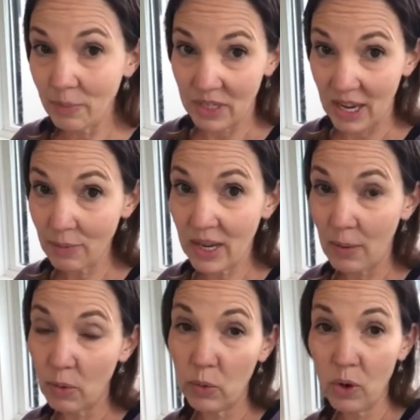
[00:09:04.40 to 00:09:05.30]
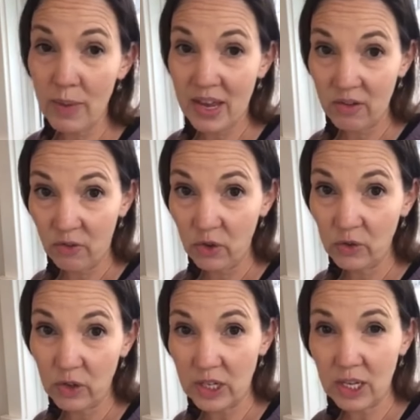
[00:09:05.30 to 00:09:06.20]
time, when we were making food for the
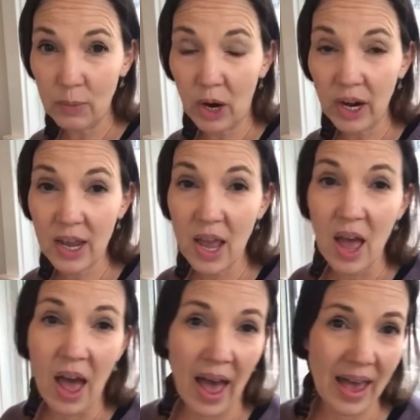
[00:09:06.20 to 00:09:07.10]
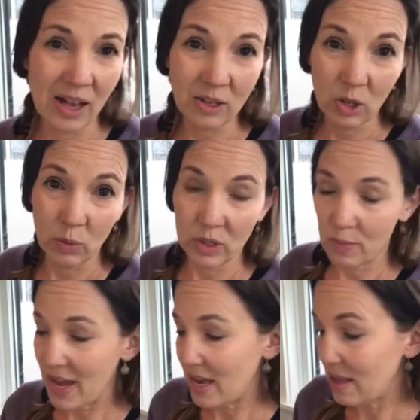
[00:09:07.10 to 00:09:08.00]
tea party, I also was
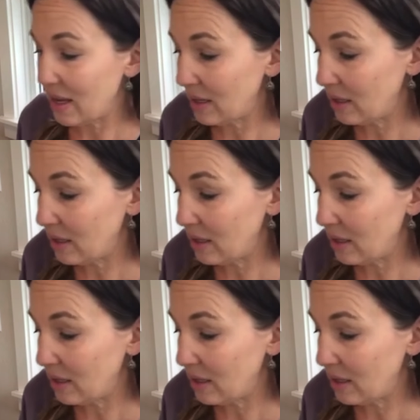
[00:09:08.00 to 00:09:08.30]
making this